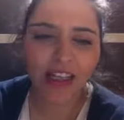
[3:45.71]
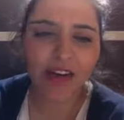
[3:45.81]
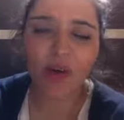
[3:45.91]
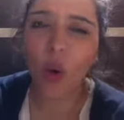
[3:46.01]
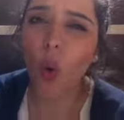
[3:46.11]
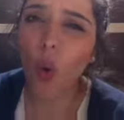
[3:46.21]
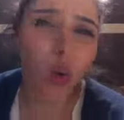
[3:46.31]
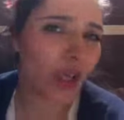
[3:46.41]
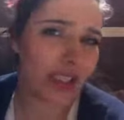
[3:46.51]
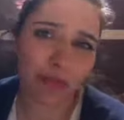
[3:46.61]
There are
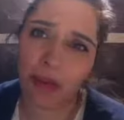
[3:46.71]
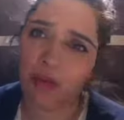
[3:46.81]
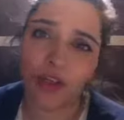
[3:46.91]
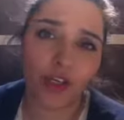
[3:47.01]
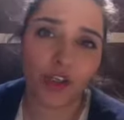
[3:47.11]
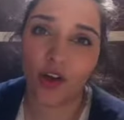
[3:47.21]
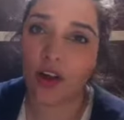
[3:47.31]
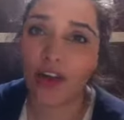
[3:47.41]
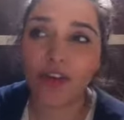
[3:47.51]
always going to be people that you don't like.